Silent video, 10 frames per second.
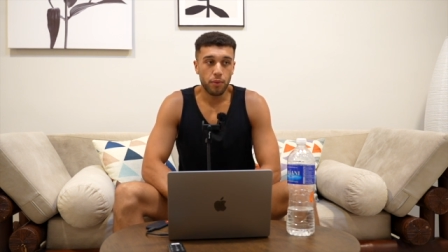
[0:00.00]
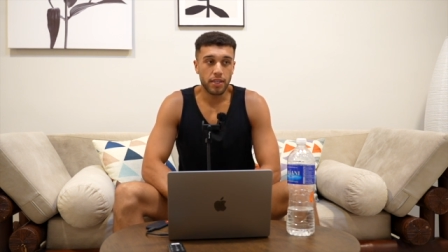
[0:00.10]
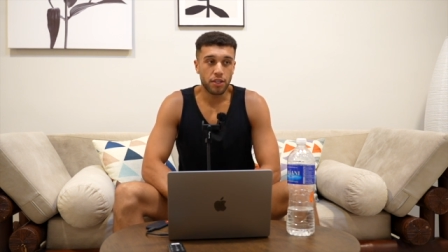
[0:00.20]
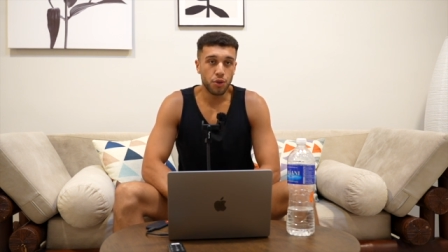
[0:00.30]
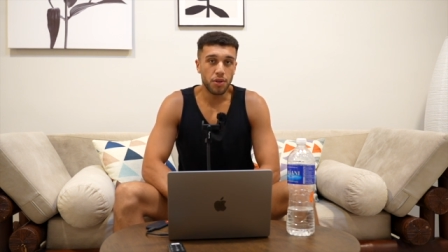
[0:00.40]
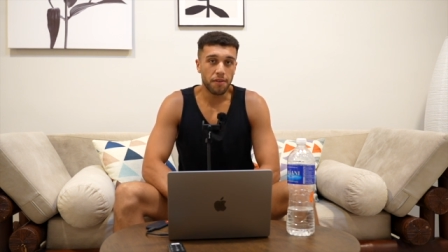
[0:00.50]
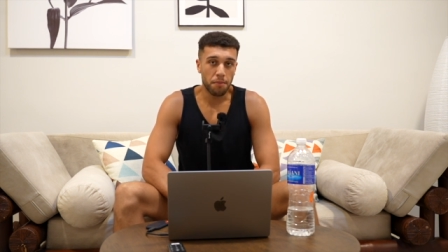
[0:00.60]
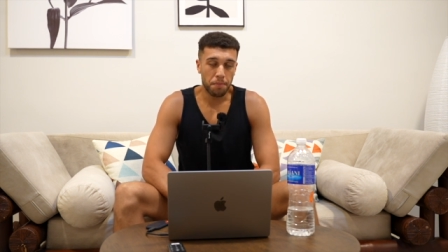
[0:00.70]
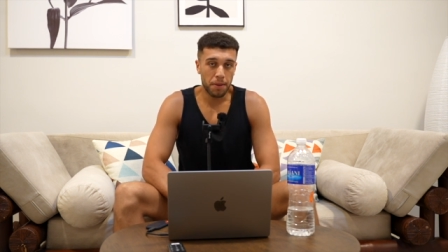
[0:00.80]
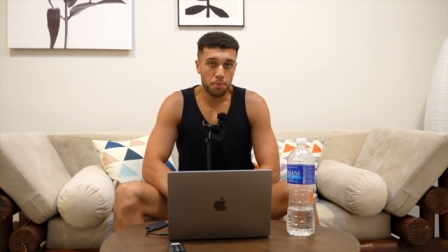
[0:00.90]
there's two
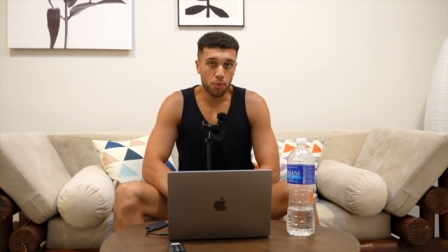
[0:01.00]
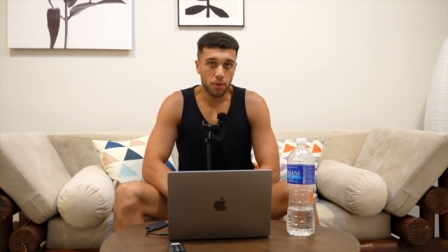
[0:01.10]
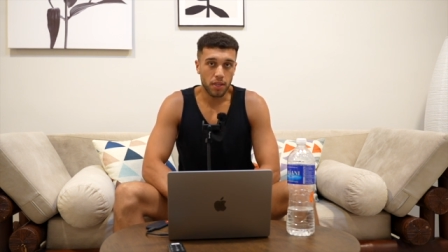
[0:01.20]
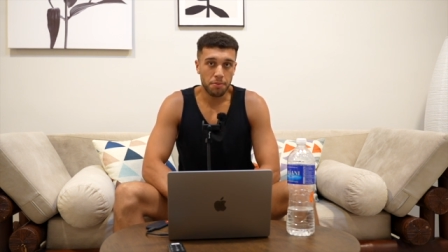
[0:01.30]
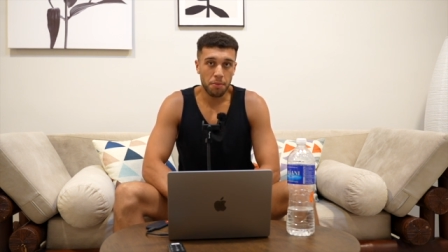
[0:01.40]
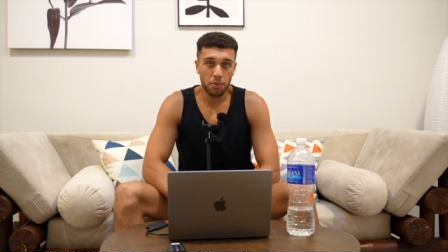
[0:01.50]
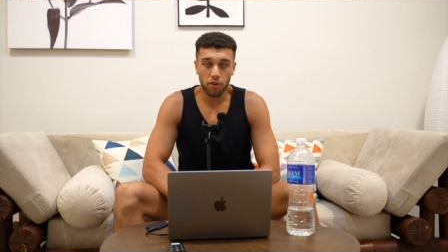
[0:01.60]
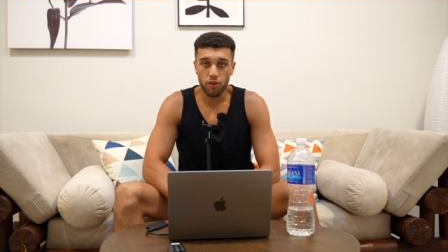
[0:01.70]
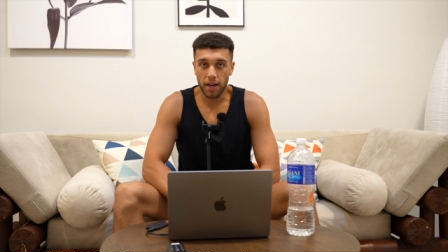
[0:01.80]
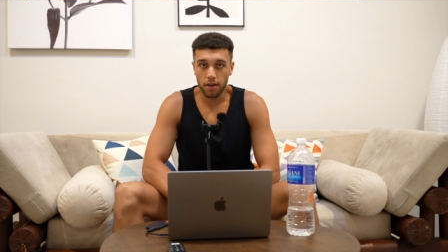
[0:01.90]
different people. There's people that
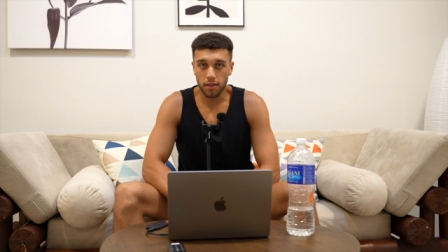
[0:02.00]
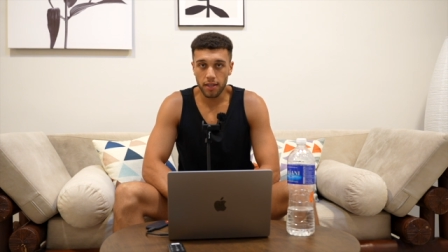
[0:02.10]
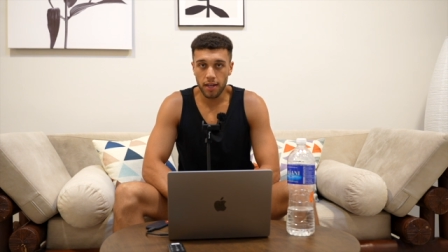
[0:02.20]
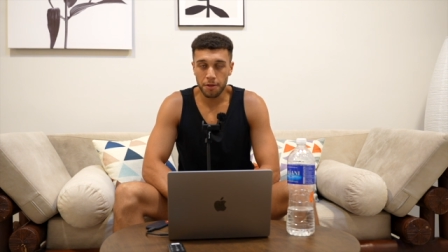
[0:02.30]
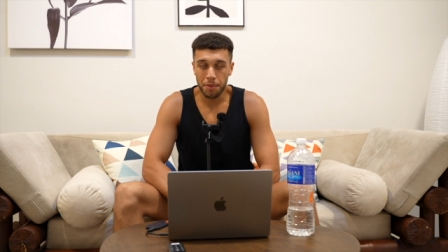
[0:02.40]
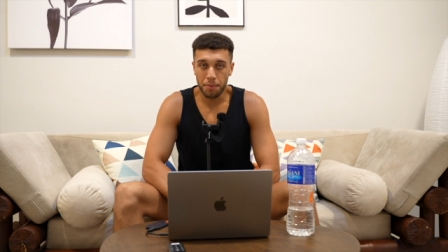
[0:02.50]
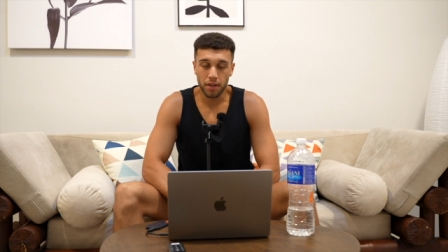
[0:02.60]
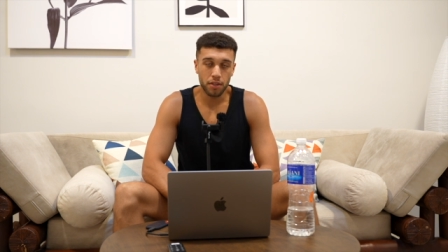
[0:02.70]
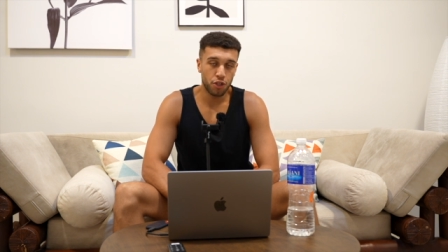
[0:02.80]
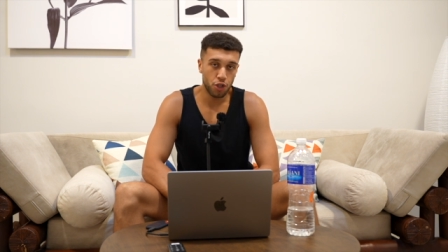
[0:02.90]
create content. There's people
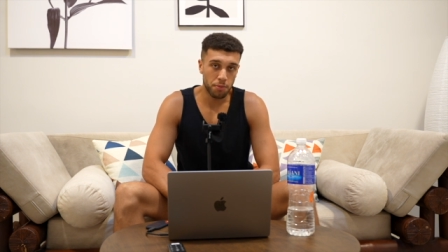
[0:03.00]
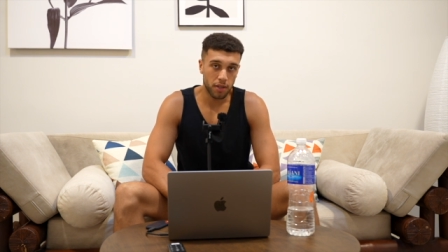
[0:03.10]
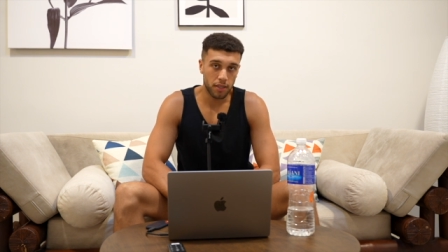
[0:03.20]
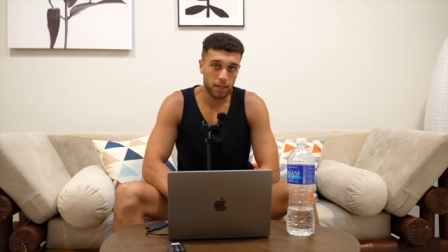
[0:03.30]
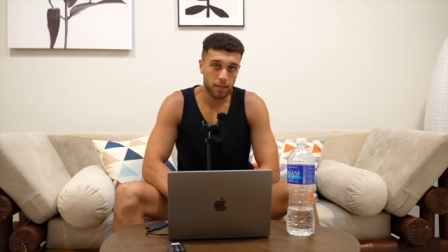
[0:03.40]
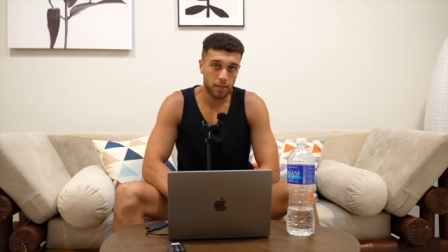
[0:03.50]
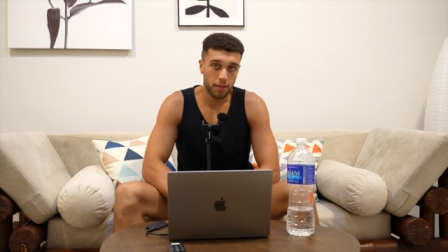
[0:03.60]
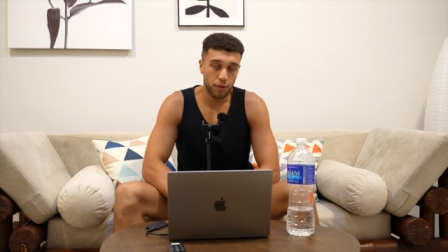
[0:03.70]
that consume content.